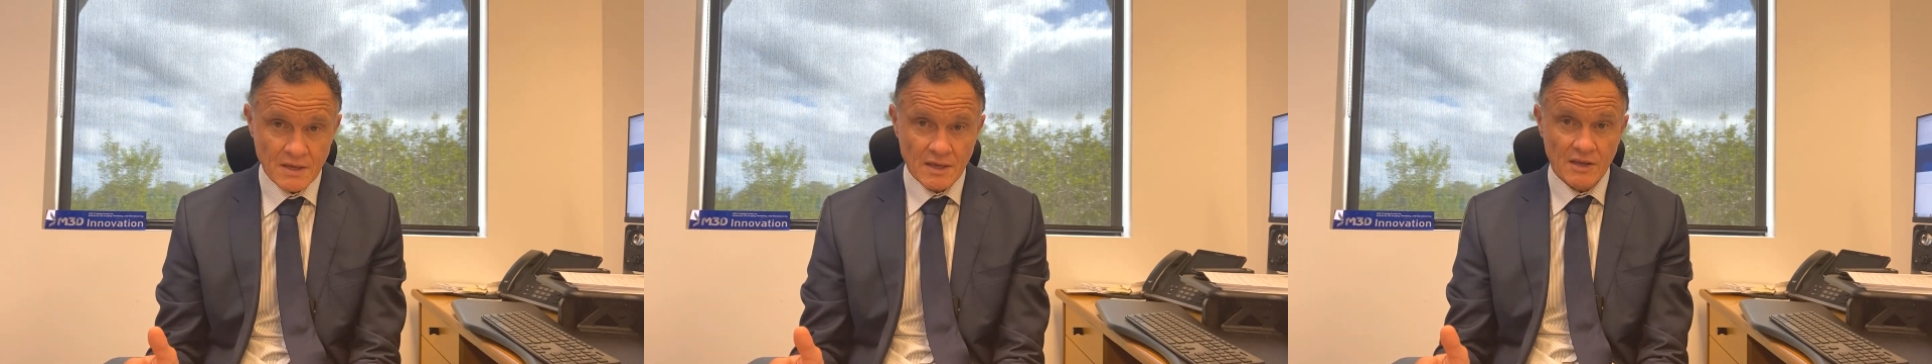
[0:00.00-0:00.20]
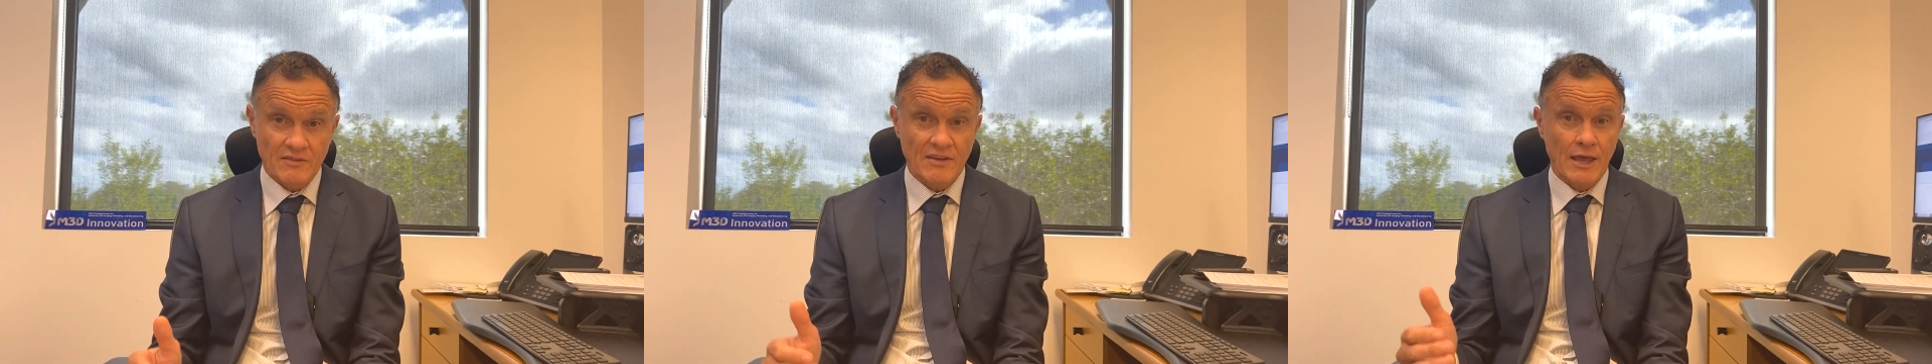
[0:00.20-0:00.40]

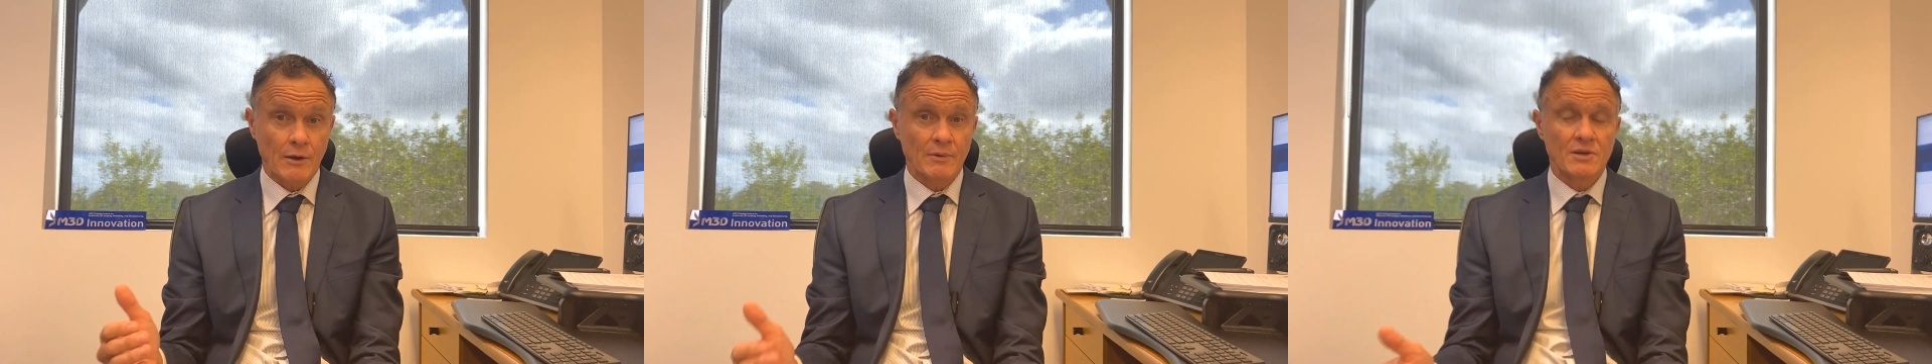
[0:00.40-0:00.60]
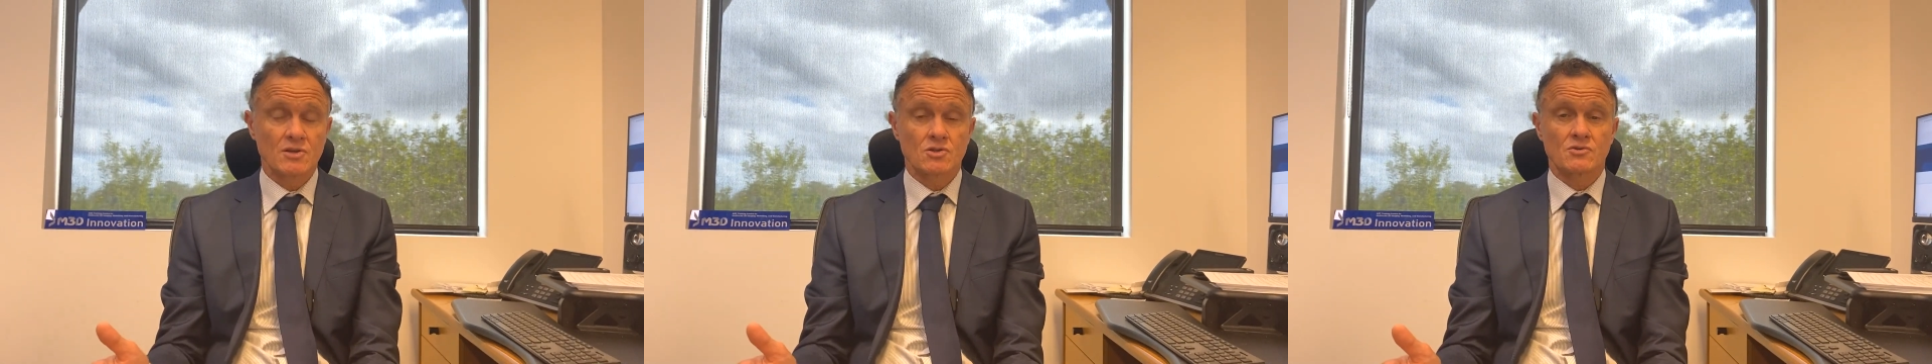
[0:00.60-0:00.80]
is
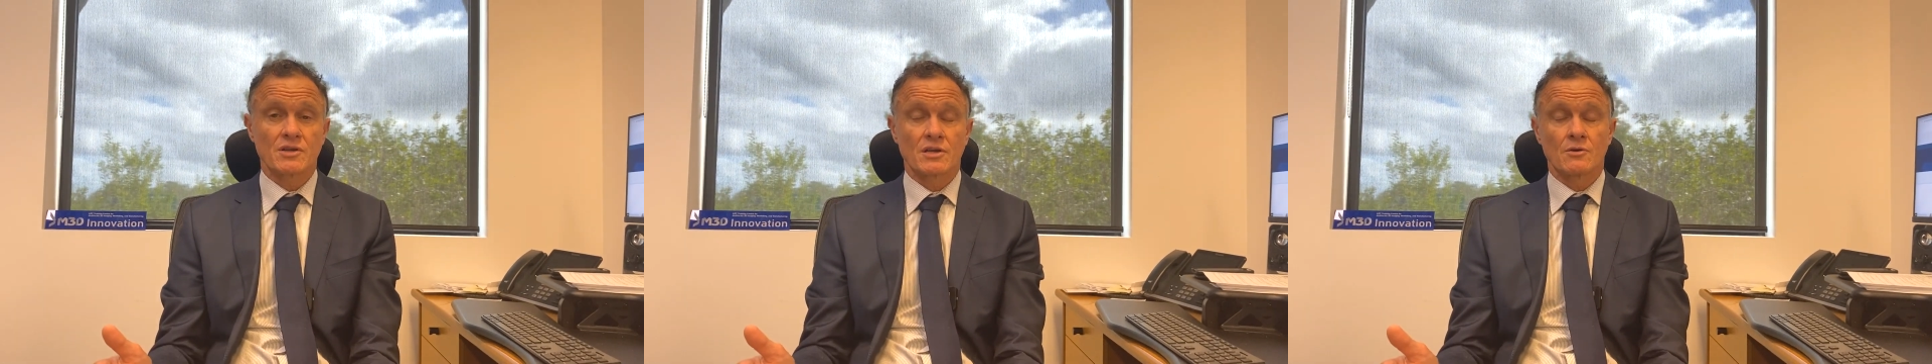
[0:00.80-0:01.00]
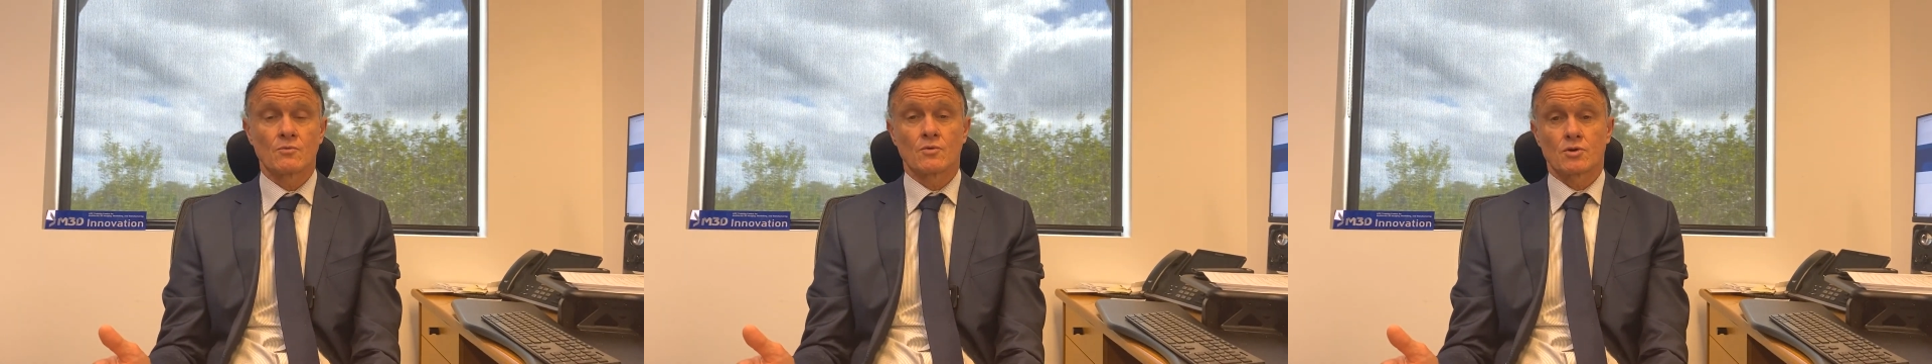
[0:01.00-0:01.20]
how industry
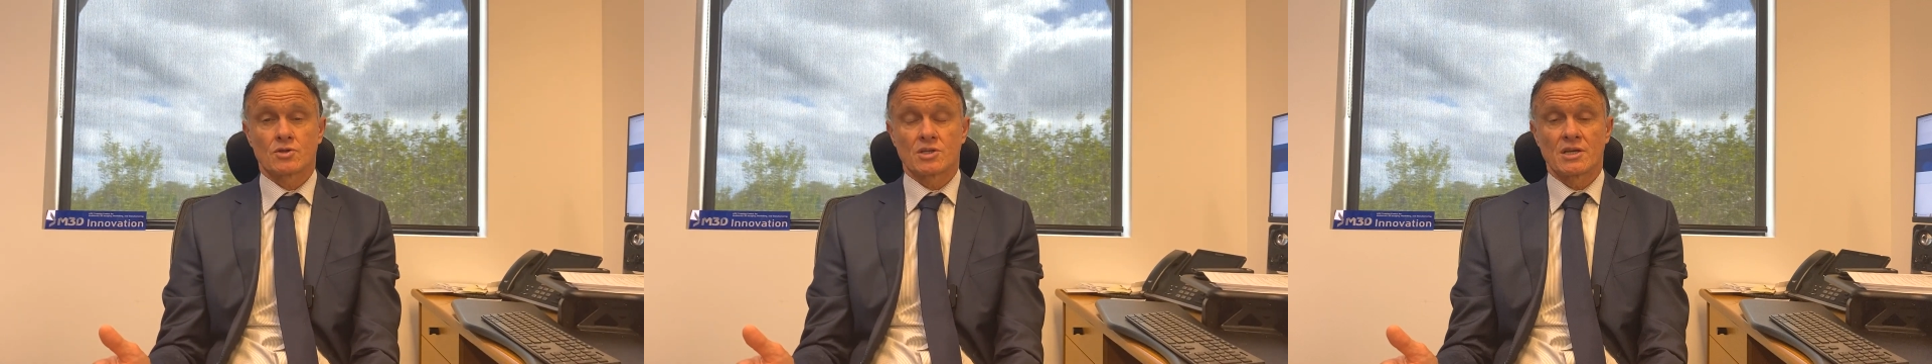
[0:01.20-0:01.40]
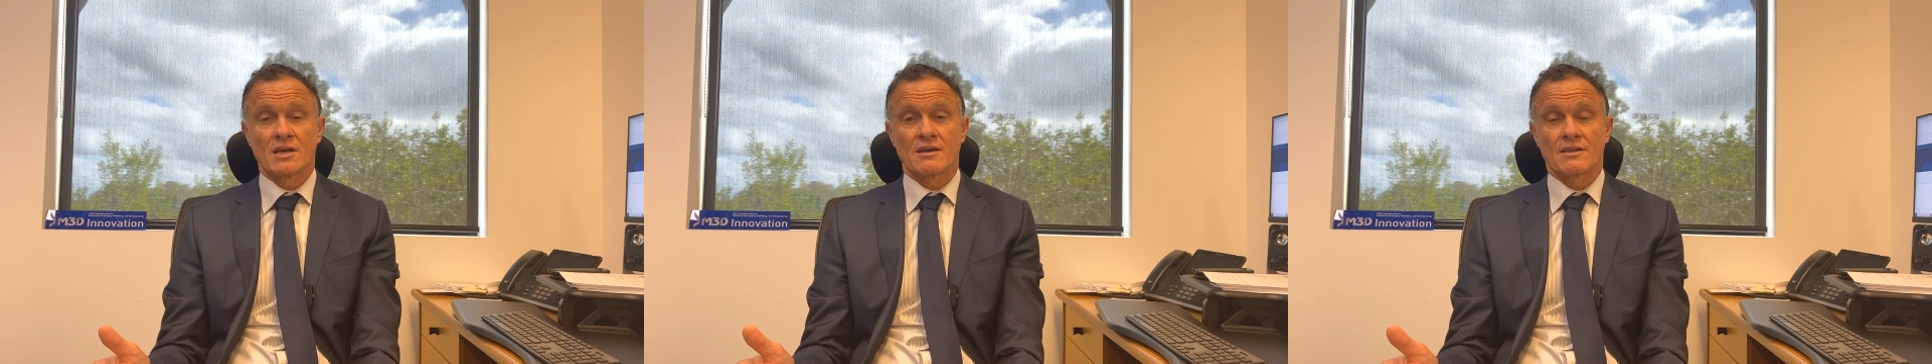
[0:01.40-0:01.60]
can work
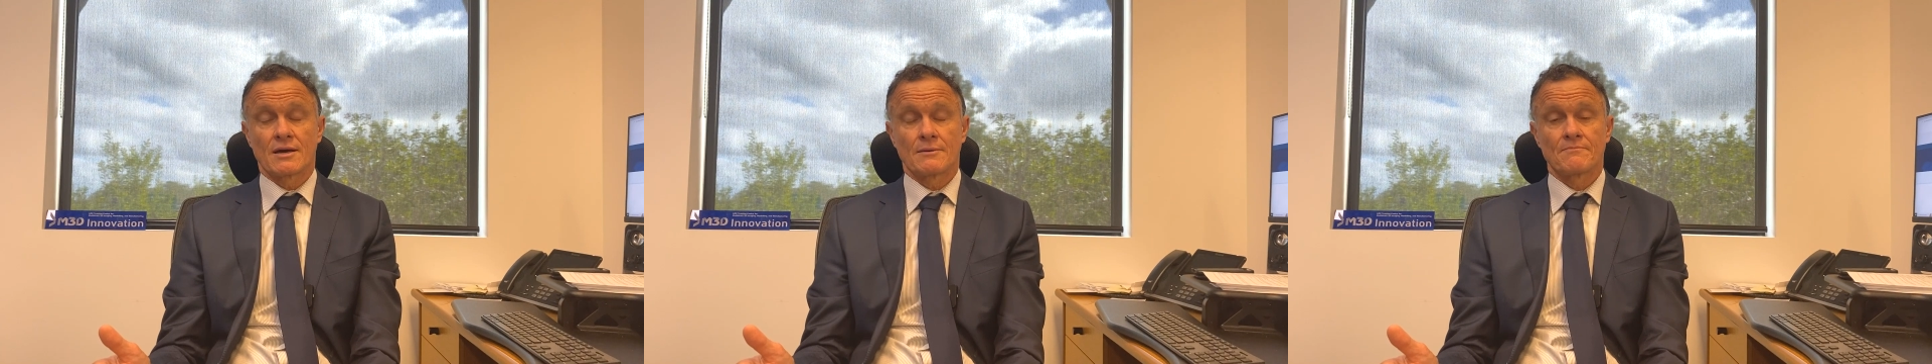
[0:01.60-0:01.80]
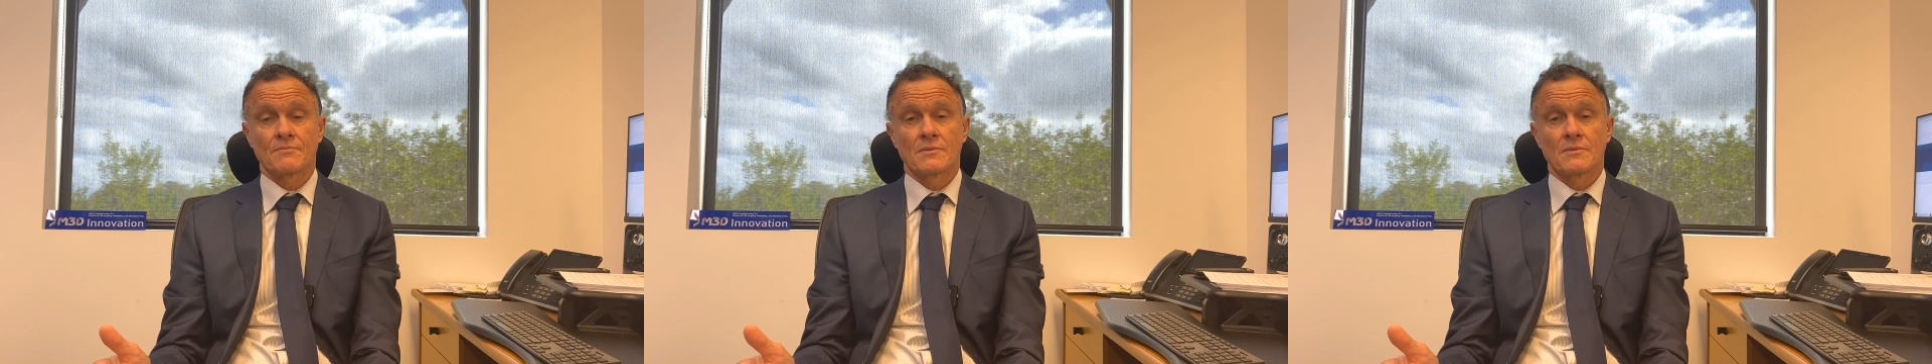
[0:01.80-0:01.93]
together.